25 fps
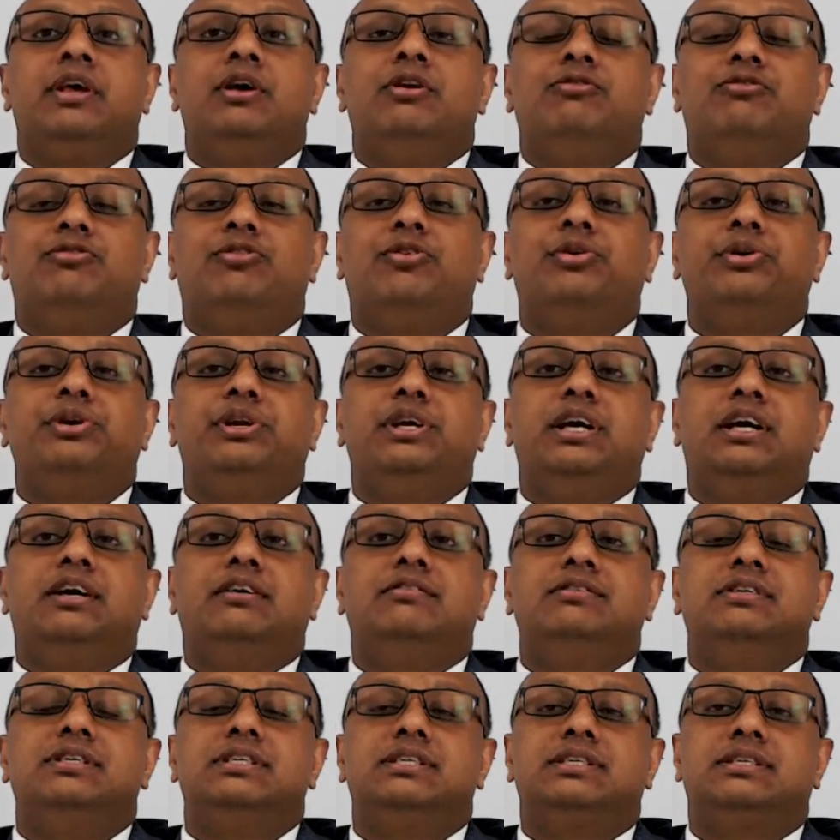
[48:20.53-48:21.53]
40
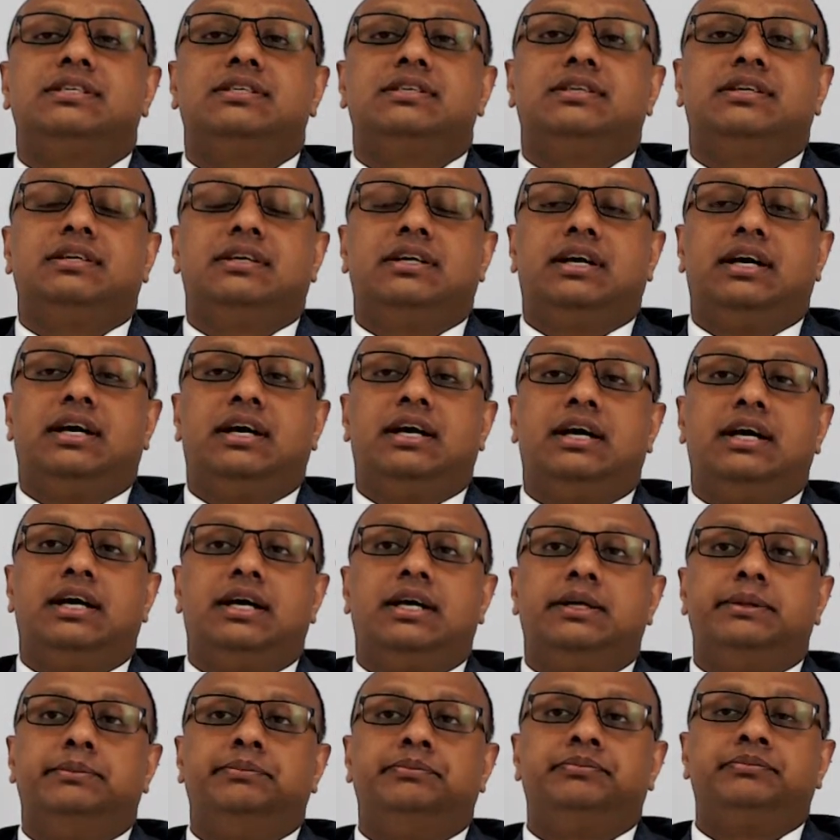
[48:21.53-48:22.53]
hours
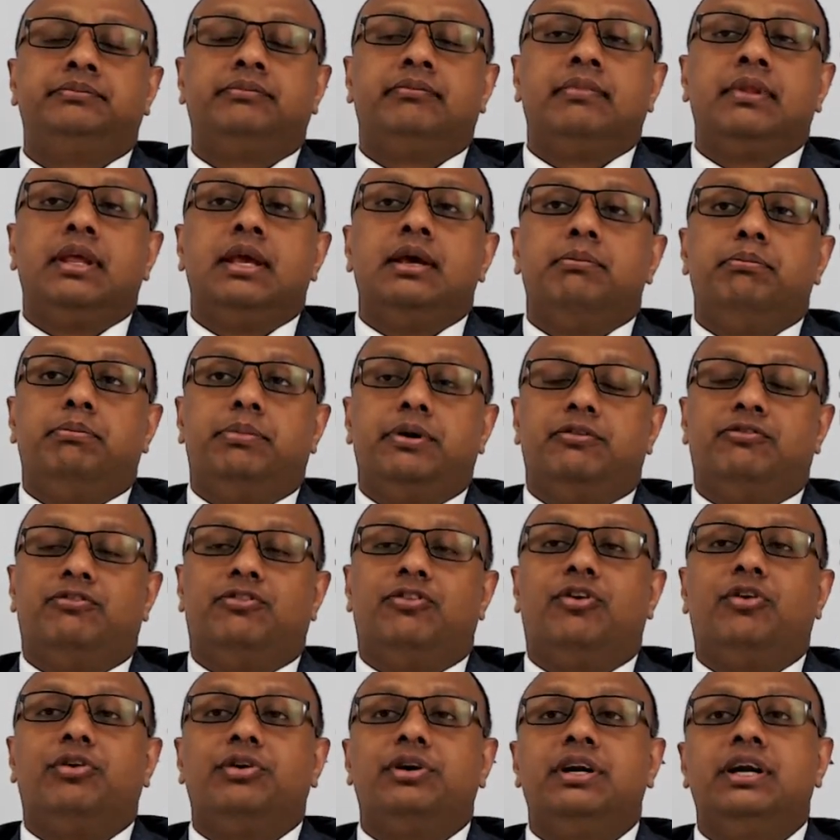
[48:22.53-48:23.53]
per
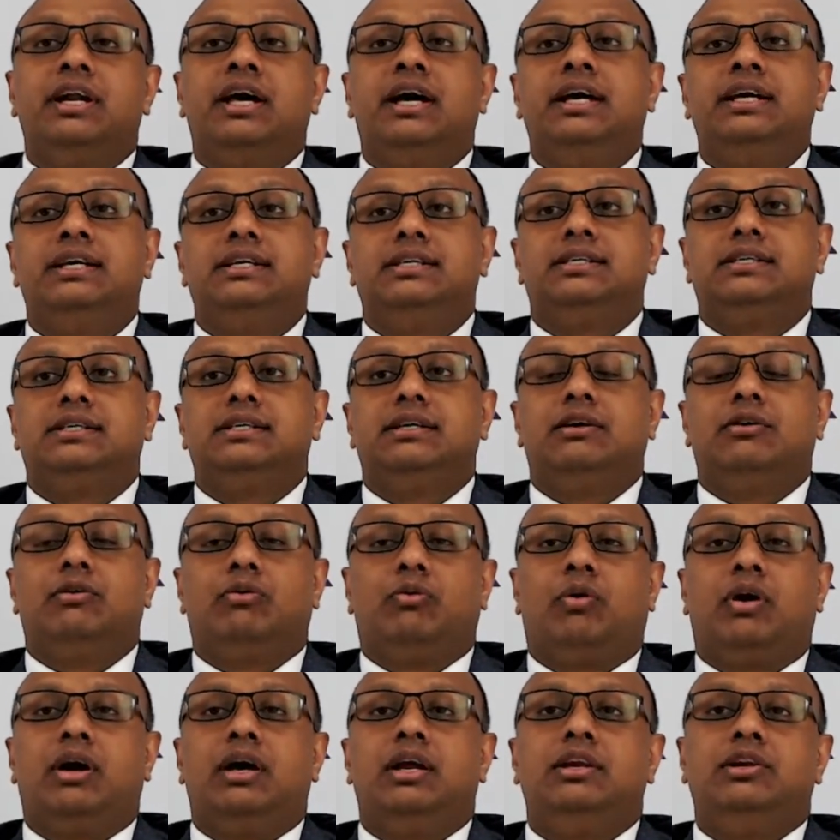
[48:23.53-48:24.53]
fortnight
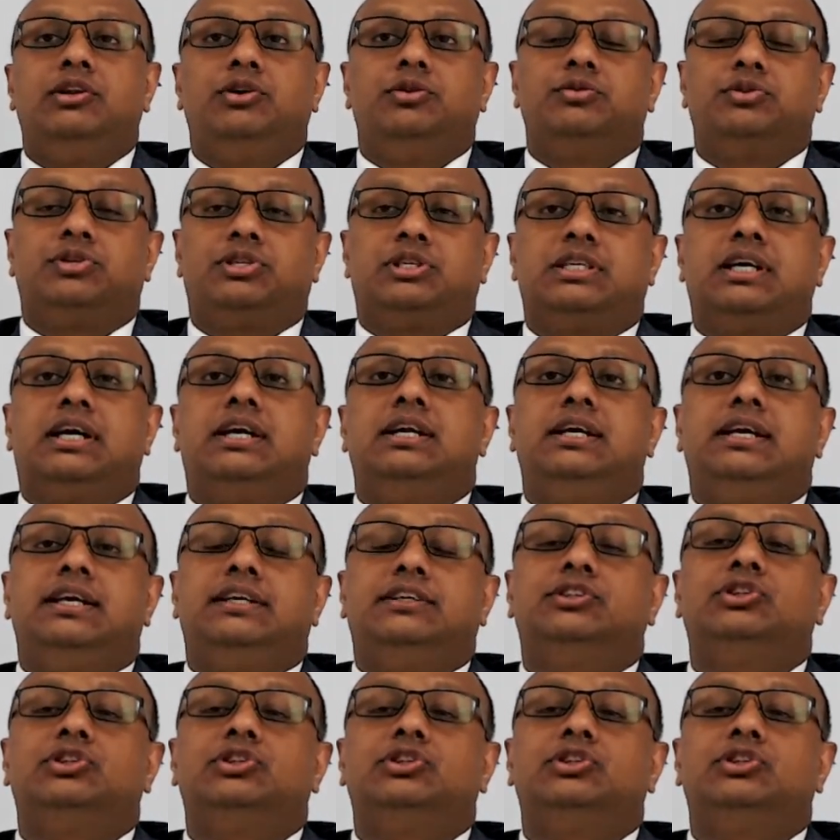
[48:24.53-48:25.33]
while you're studying.